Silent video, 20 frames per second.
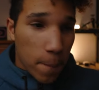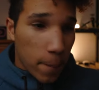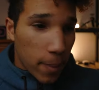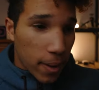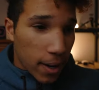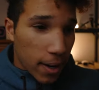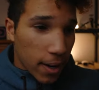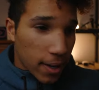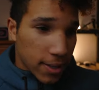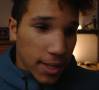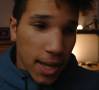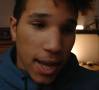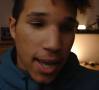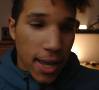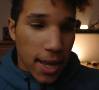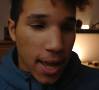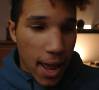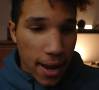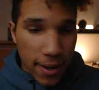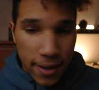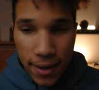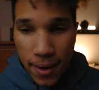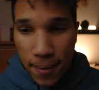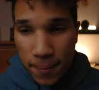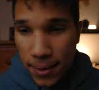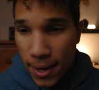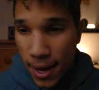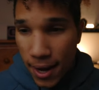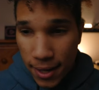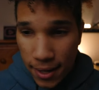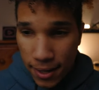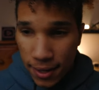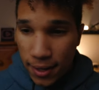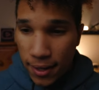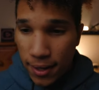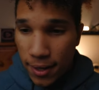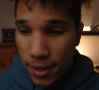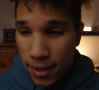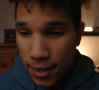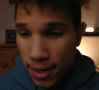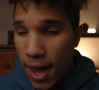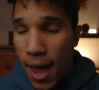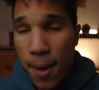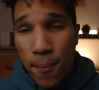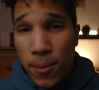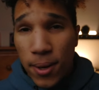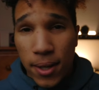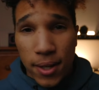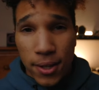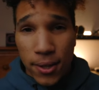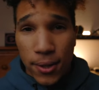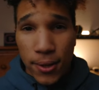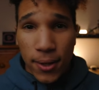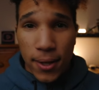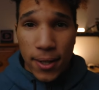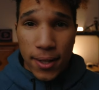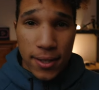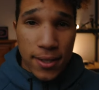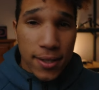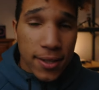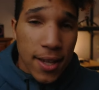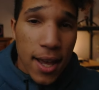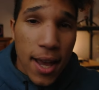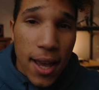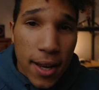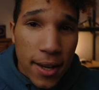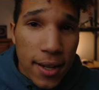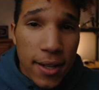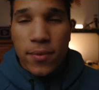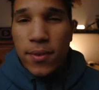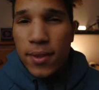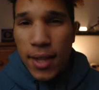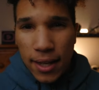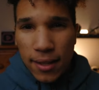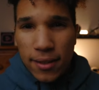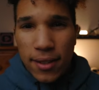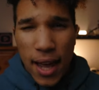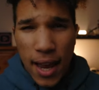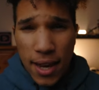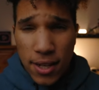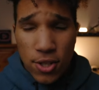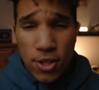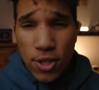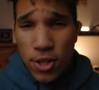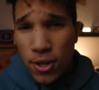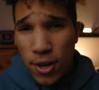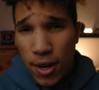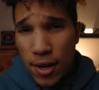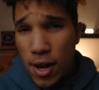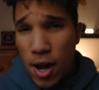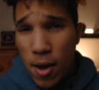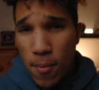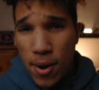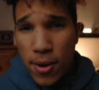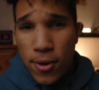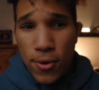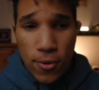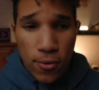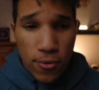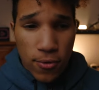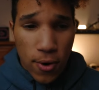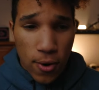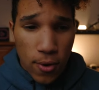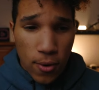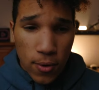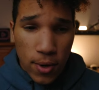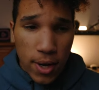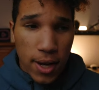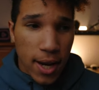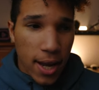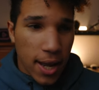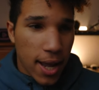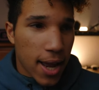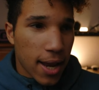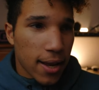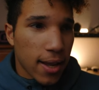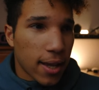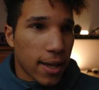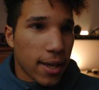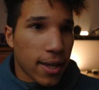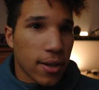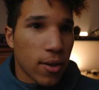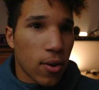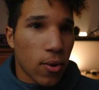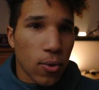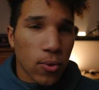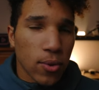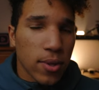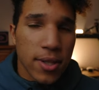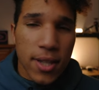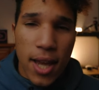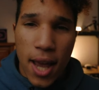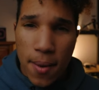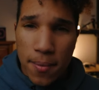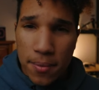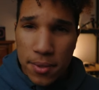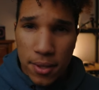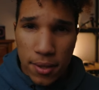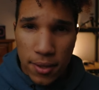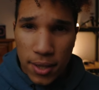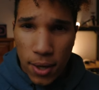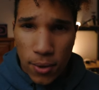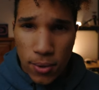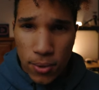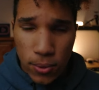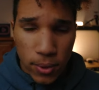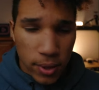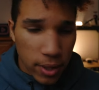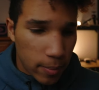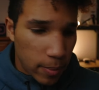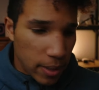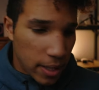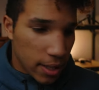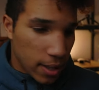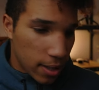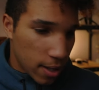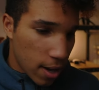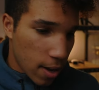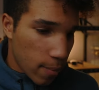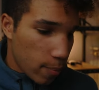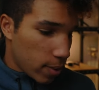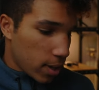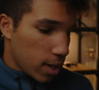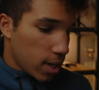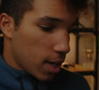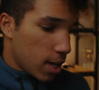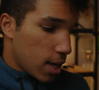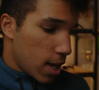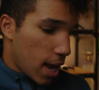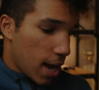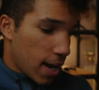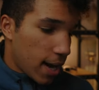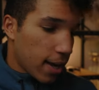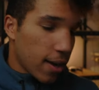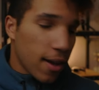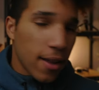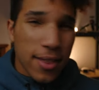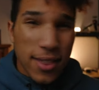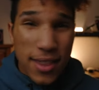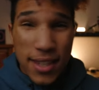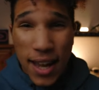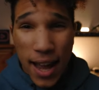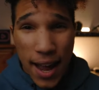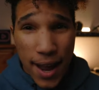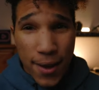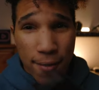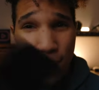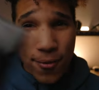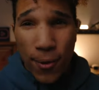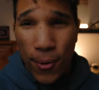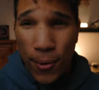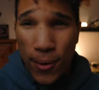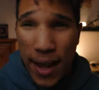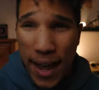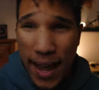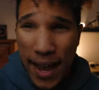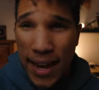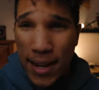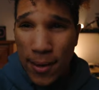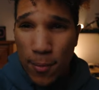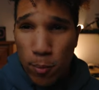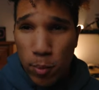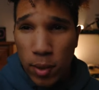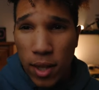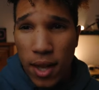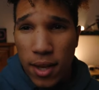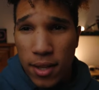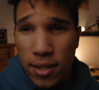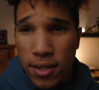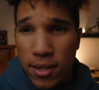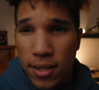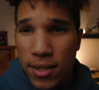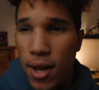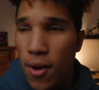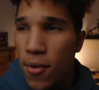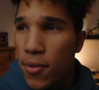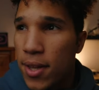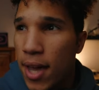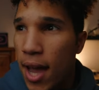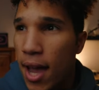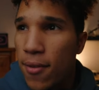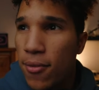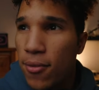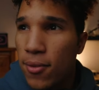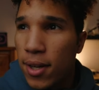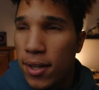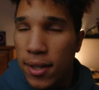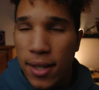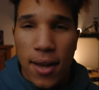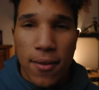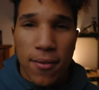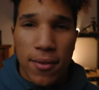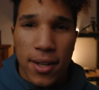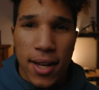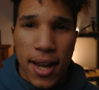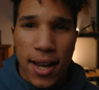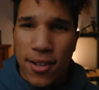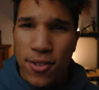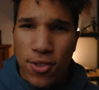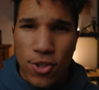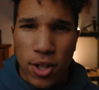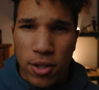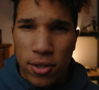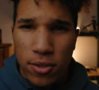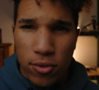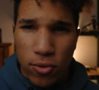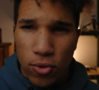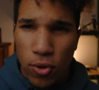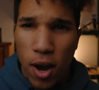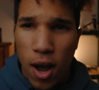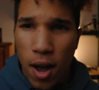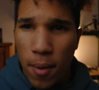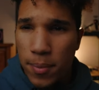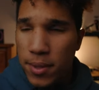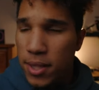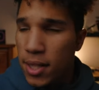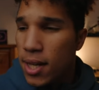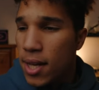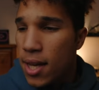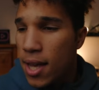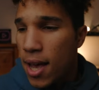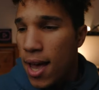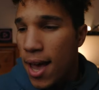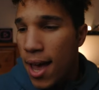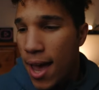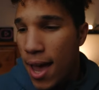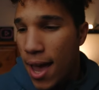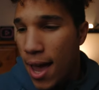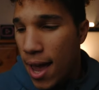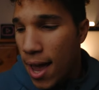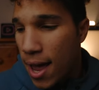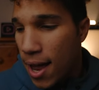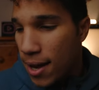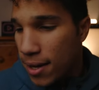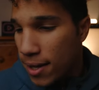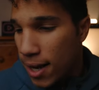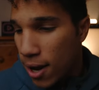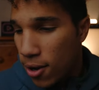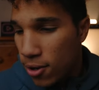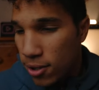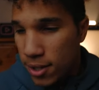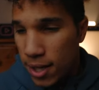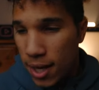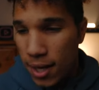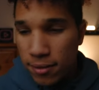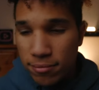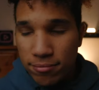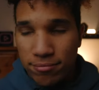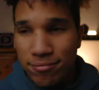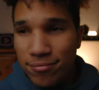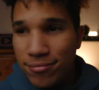but I ended up getting camera gear instead. Like last year, I got my new phone and I had like an old Samsung that was really beaten up, and I got the iPhone 8 Plus. Now the iPhone 11 had just dropped and I was like,